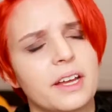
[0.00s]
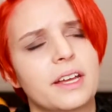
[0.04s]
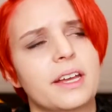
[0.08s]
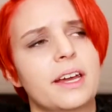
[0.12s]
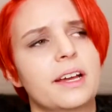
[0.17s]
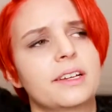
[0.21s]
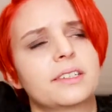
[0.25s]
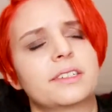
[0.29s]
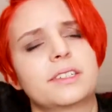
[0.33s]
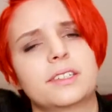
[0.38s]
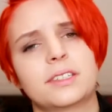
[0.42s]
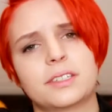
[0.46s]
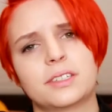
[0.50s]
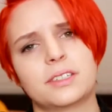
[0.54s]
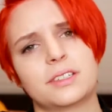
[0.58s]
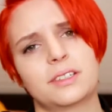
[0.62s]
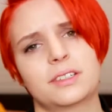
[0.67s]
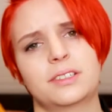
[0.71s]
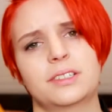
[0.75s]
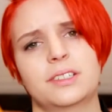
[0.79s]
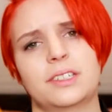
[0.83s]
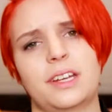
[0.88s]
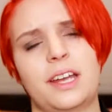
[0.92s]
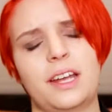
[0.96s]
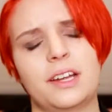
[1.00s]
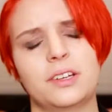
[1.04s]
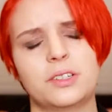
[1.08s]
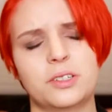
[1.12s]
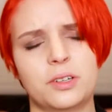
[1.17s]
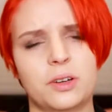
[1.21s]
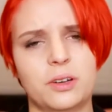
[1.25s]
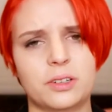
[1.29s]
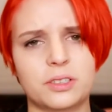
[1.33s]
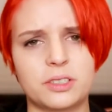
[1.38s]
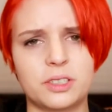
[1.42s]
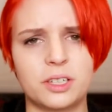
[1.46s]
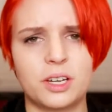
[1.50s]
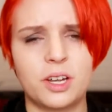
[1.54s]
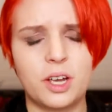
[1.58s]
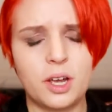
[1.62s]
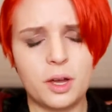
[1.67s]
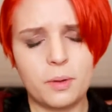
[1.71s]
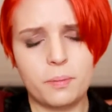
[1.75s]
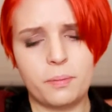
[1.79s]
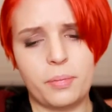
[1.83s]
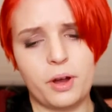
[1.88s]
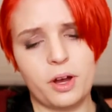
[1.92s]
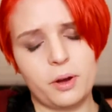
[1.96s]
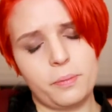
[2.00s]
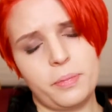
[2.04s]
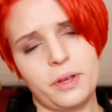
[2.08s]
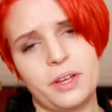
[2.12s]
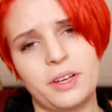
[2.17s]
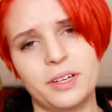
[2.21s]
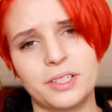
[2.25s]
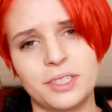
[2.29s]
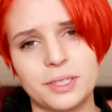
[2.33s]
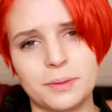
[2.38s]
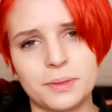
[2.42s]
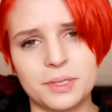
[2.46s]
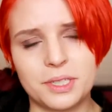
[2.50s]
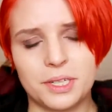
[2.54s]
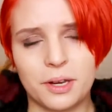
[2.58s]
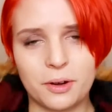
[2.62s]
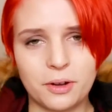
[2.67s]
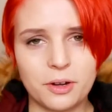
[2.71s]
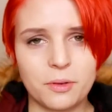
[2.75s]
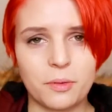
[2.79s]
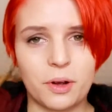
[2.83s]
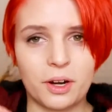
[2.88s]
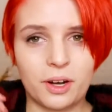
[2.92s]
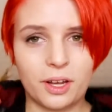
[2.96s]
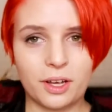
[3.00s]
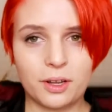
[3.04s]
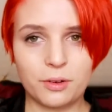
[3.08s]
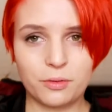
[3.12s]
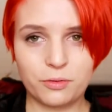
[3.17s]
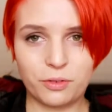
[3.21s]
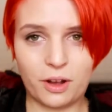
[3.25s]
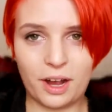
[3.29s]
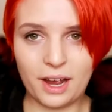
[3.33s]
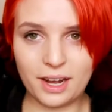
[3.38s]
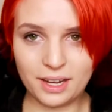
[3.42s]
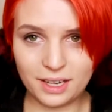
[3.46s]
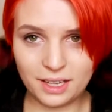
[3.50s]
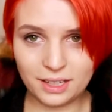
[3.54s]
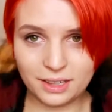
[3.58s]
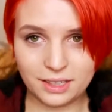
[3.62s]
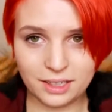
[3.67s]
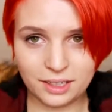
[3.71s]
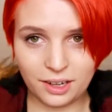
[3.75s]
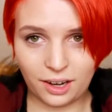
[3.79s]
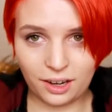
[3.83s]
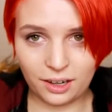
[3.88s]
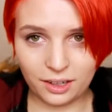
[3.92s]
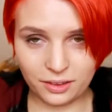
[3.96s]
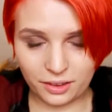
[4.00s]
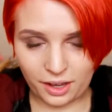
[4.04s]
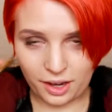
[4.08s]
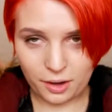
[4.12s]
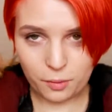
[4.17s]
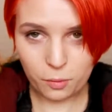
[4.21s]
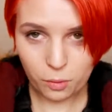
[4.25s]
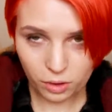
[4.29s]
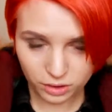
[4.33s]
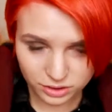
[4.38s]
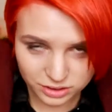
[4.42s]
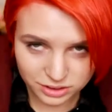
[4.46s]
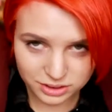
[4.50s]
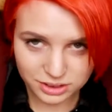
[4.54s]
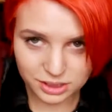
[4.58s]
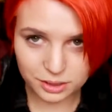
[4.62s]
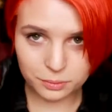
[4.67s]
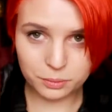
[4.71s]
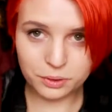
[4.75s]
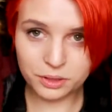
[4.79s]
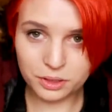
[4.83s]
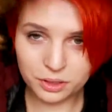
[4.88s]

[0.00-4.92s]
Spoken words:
I guess it's because it's ASOS. But because it was the only one I could find in the colour that I wanted,